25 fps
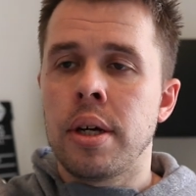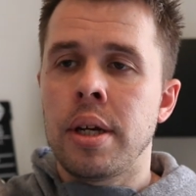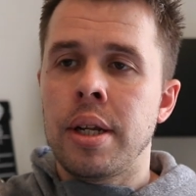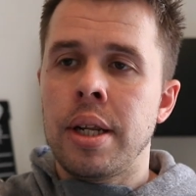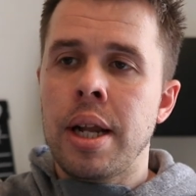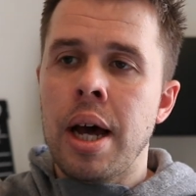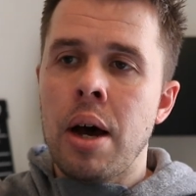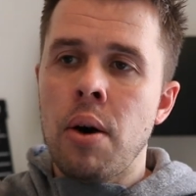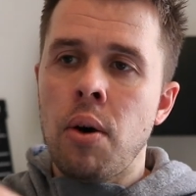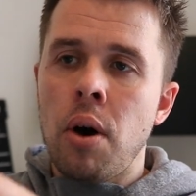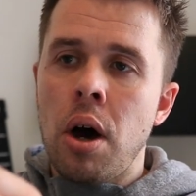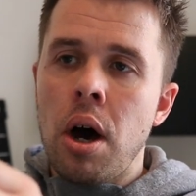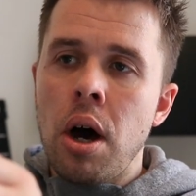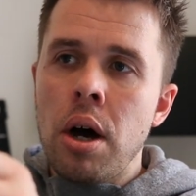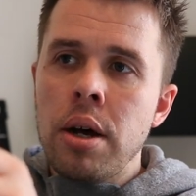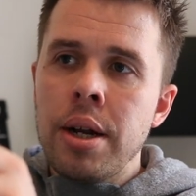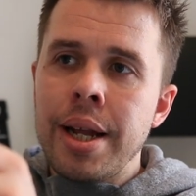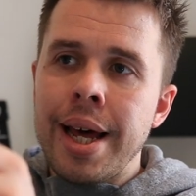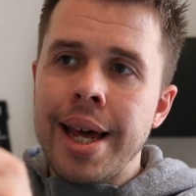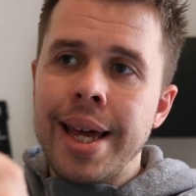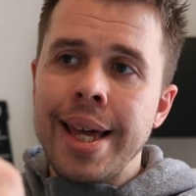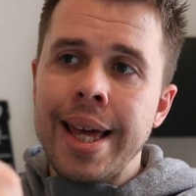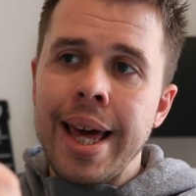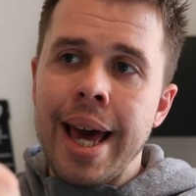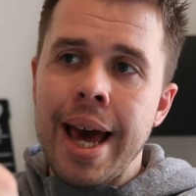Now on
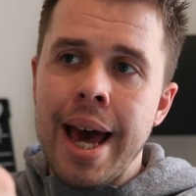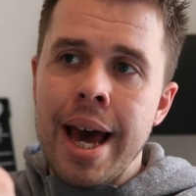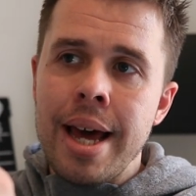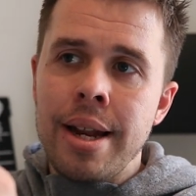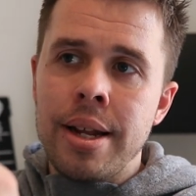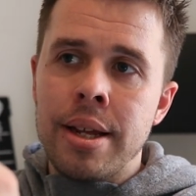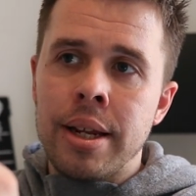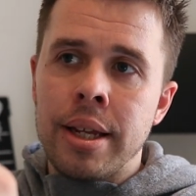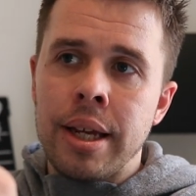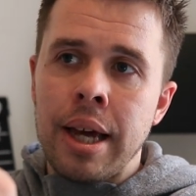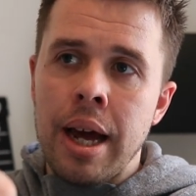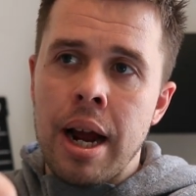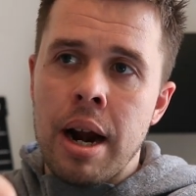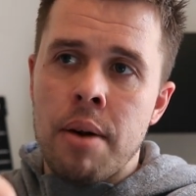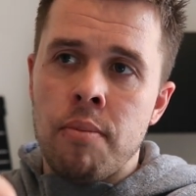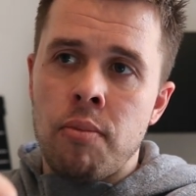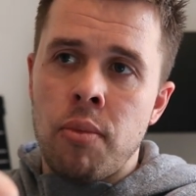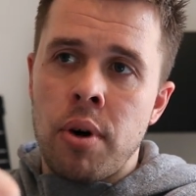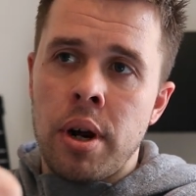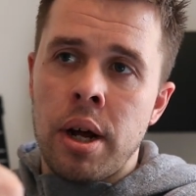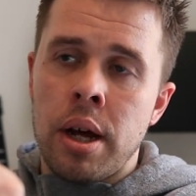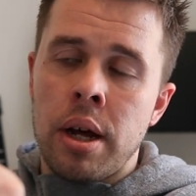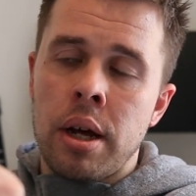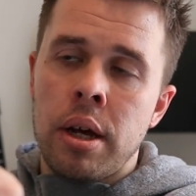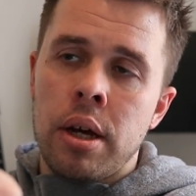a Canon
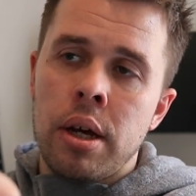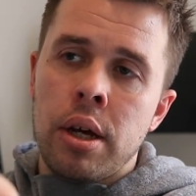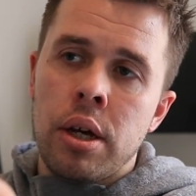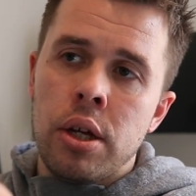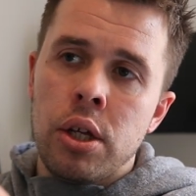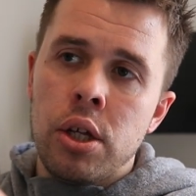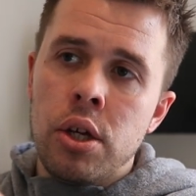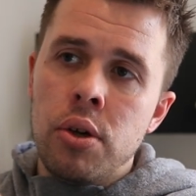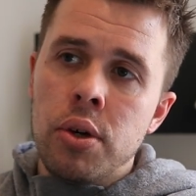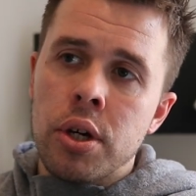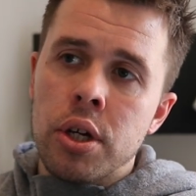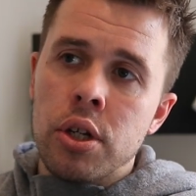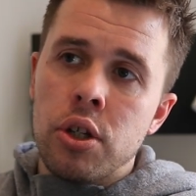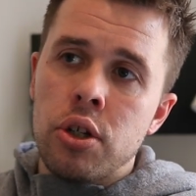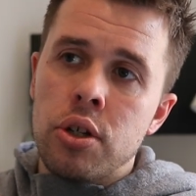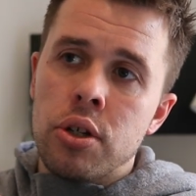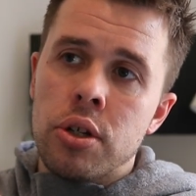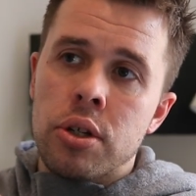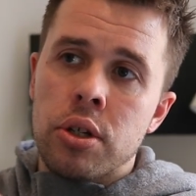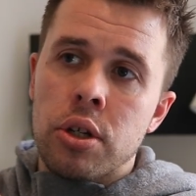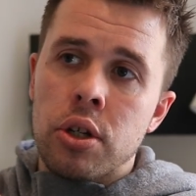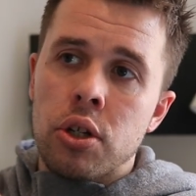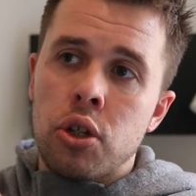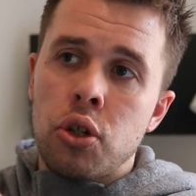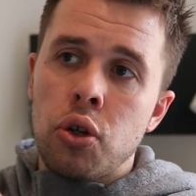camera, you could
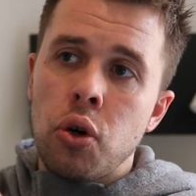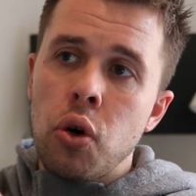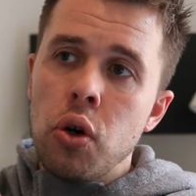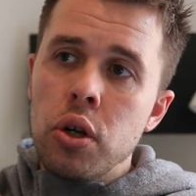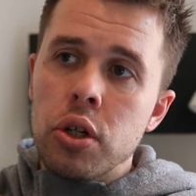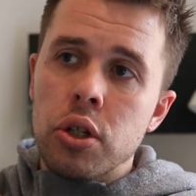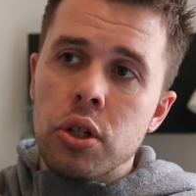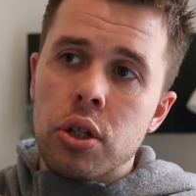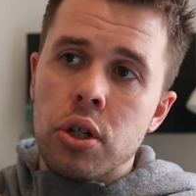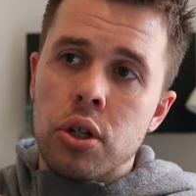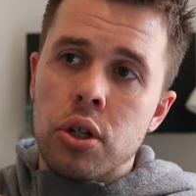just touch the